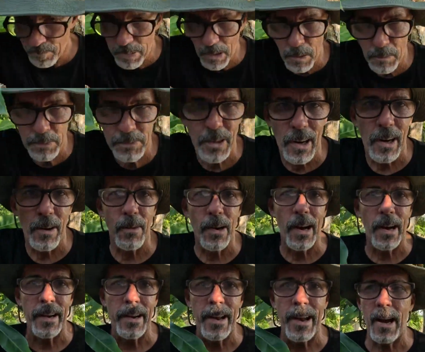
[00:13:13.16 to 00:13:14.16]
Pump's on
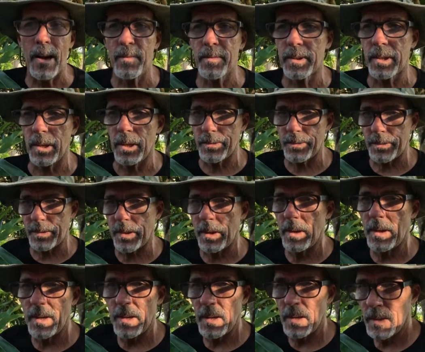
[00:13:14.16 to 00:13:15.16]
right now because
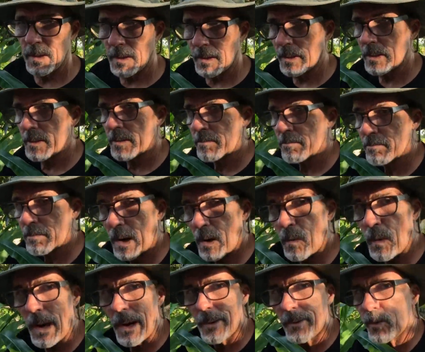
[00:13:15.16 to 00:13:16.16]
my
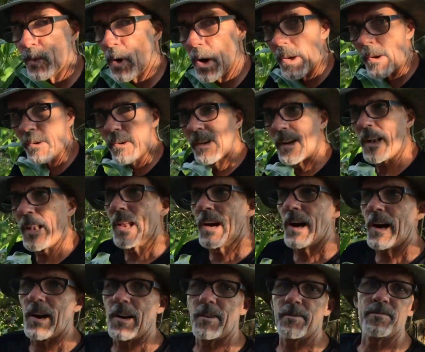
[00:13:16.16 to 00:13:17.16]
wife's watering the
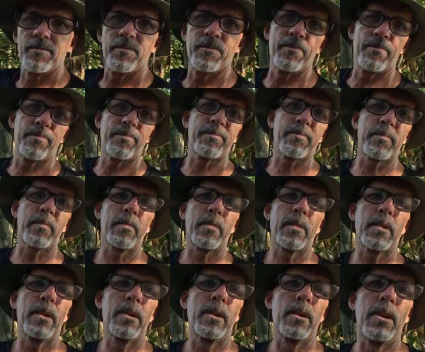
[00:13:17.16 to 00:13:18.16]
lawn.
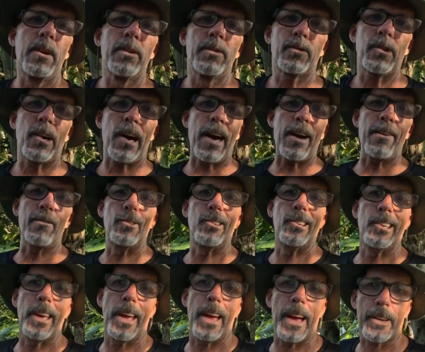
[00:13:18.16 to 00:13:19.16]
So I haven't
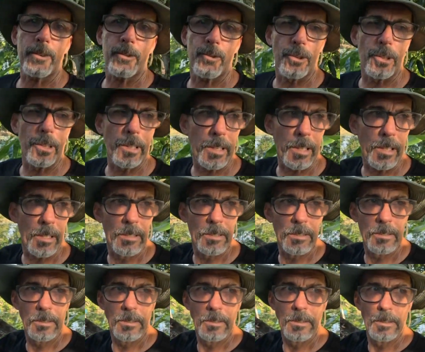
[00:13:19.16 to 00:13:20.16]
really actually
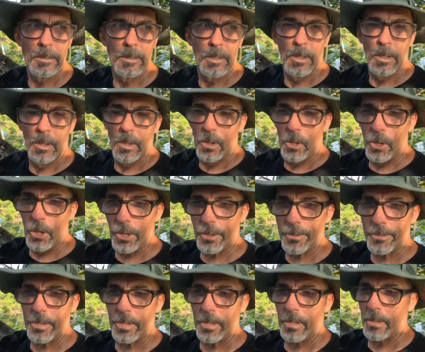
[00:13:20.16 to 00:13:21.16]

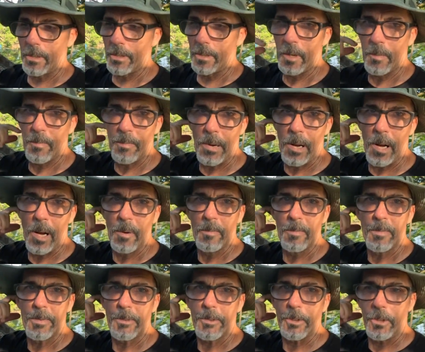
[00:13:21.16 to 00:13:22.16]
hooked the
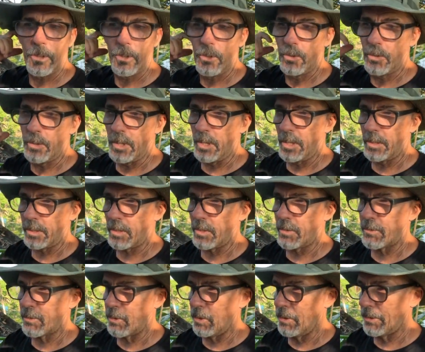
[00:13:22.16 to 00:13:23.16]
pump to the
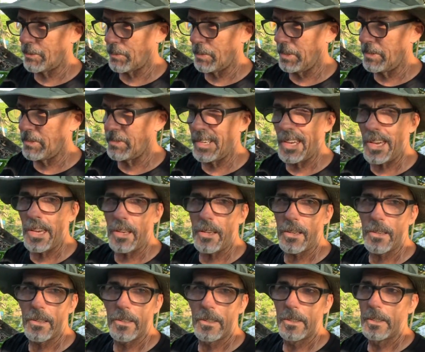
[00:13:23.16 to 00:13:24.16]
control switch yet.
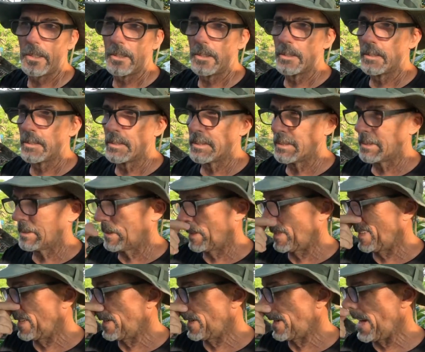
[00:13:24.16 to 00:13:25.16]

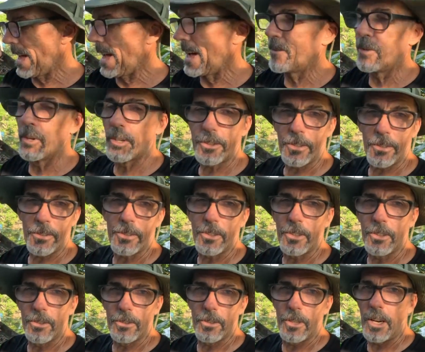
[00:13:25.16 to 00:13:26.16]
I have hooked it
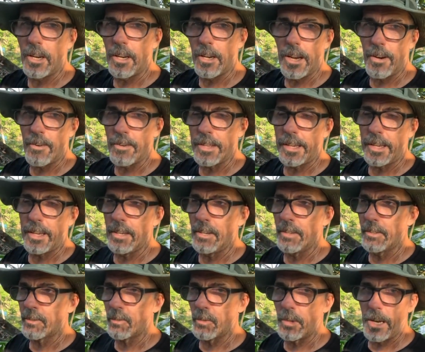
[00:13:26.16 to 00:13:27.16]
to everything
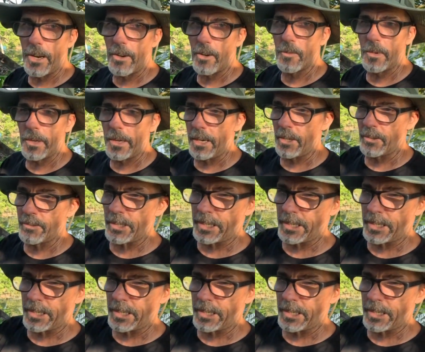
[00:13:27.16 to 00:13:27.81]
else, whatever, but here,